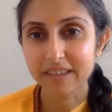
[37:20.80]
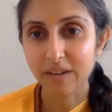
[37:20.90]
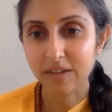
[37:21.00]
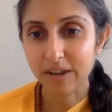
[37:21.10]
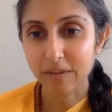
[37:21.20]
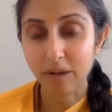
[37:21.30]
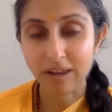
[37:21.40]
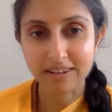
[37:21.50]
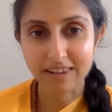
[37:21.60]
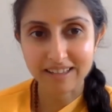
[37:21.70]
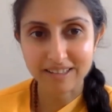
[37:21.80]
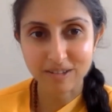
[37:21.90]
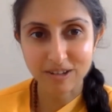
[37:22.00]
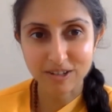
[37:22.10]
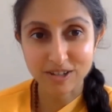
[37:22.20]
Okay, one last
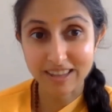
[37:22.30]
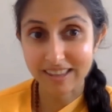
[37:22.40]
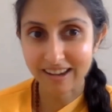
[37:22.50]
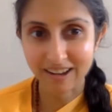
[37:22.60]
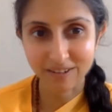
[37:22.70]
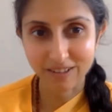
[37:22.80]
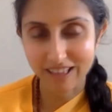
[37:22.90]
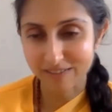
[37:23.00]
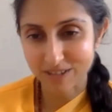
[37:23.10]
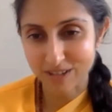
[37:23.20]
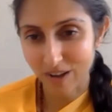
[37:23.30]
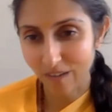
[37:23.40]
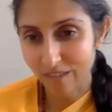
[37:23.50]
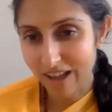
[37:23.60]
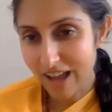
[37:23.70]
question and then I will have to
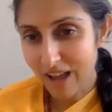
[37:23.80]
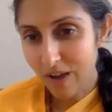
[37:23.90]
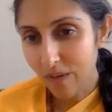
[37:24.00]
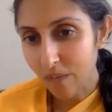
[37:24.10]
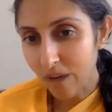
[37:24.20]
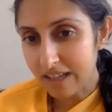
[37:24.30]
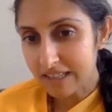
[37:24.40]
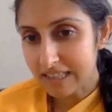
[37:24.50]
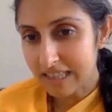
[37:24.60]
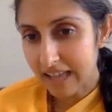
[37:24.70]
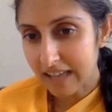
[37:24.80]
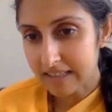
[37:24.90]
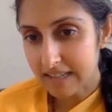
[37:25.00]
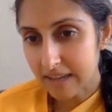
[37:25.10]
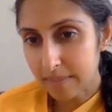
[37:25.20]
go. Why is the last
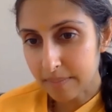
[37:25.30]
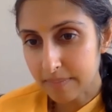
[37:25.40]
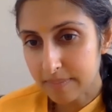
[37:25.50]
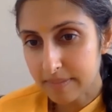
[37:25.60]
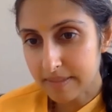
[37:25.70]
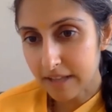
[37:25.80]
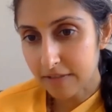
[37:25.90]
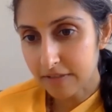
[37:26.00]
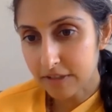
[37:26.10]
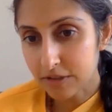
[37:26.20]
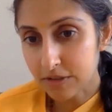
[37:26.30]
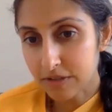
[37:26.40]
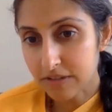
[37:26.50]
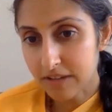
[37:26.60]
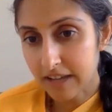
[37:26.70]
step, selfless to
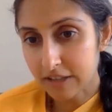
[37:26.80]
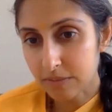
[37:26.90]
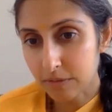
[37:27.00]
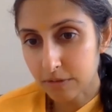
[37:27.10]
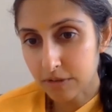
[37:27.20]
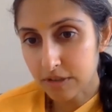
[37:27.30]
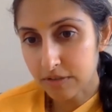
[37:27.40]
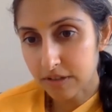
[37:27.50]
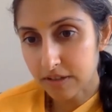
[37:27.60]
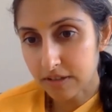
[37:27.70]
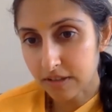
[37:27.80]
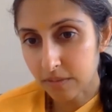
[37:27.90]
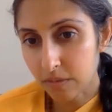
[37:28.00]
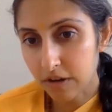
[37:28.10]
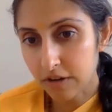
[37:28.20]
divinize, most difficult,
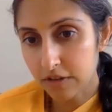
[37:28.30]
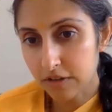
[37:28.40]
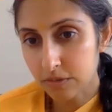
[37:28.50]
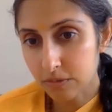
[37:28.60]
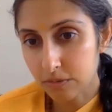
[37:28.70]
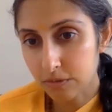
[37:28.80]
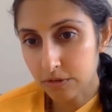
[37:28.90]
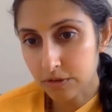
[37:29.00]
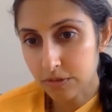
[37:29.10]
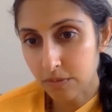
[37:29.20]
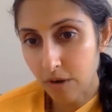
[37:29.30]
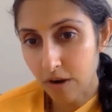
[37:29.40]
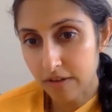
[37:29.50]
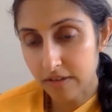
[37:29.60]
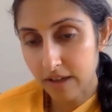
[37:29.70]
and what are the tools to
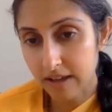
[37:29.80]
walk that?